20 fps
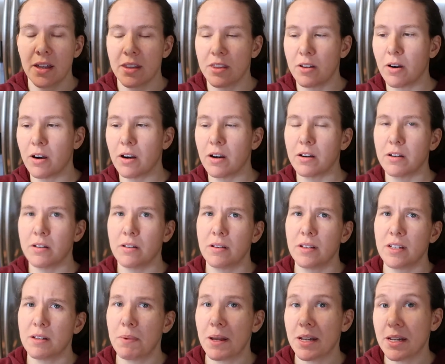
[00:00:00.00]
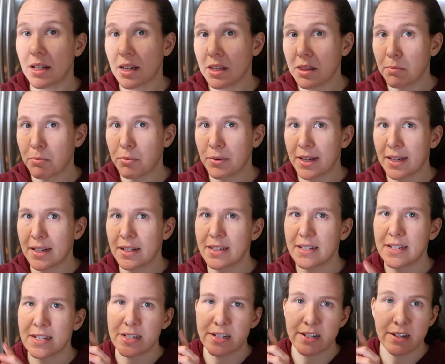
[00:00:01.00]
There are, depending on the brand,
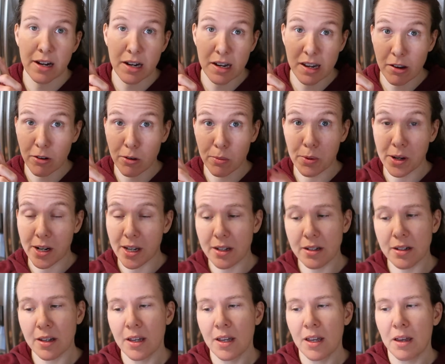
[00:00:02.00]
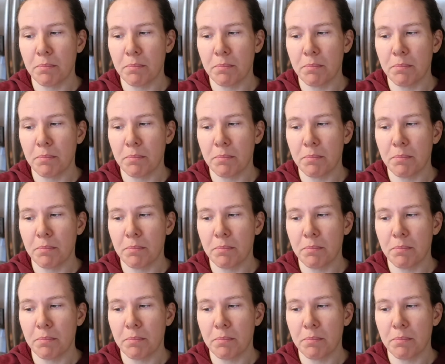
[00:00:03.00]
this is Giant Eagle brand,